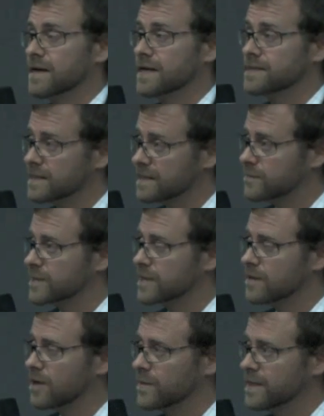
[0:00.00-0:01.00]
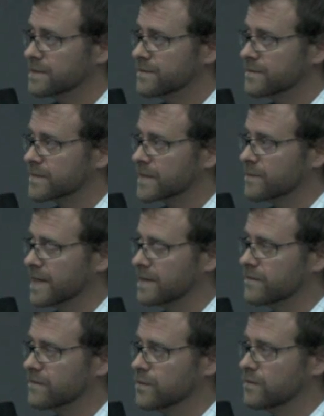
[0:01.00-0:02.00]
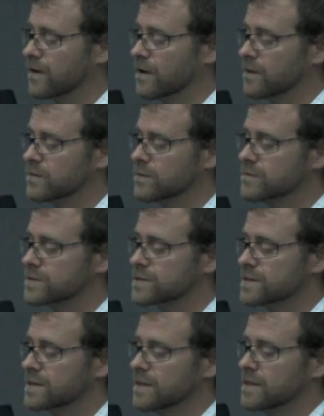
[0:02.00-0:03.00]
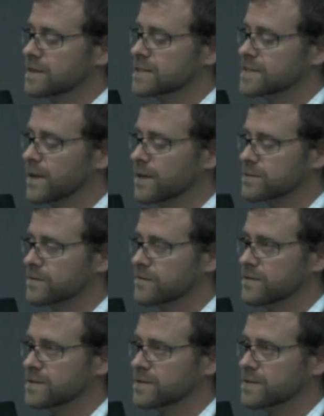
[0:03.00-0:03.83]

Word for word: I did a little bit of lobbying, made a few phone calls, spoke to a few